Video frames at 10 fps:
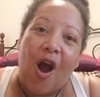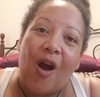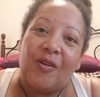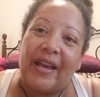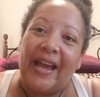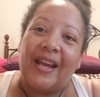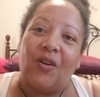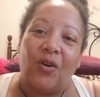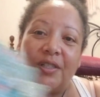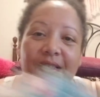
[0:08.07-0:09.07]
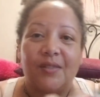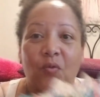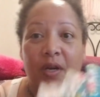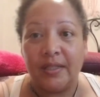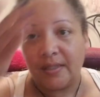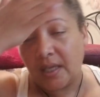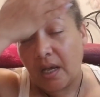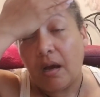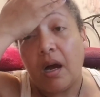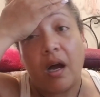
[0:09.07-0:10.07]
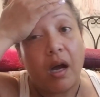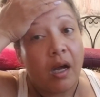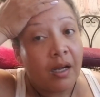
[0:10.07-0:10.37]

Okay, gorgeous ones. Oh,